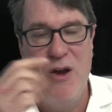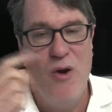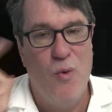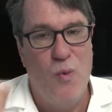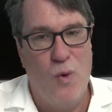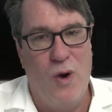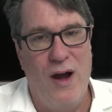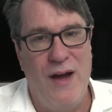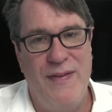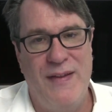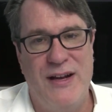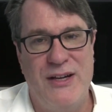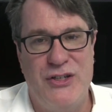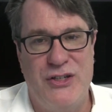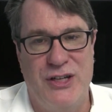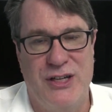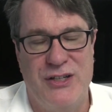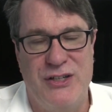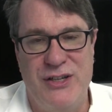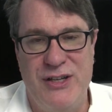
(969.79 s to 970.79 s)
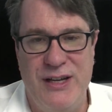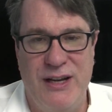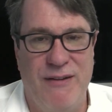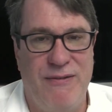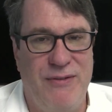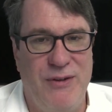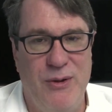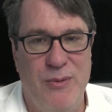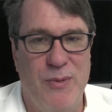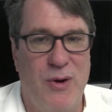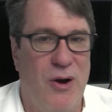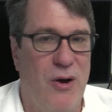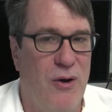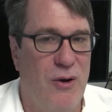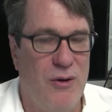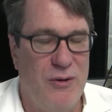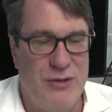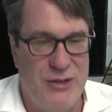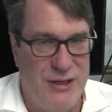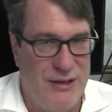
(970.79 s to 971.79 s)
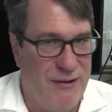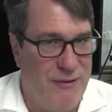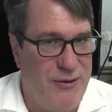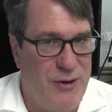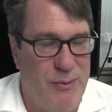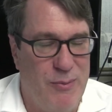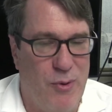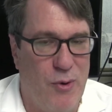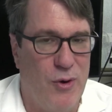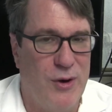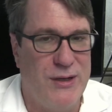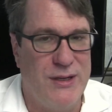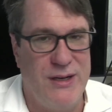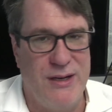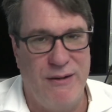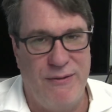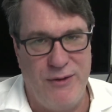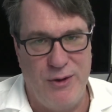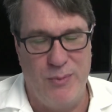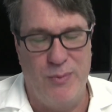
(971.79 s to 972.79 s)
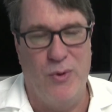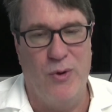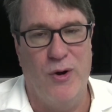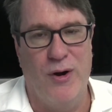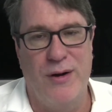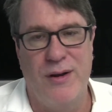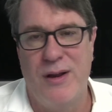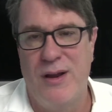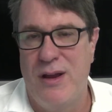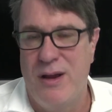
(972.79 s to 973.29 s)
One that's just DFU mode, DFU port to DFU port,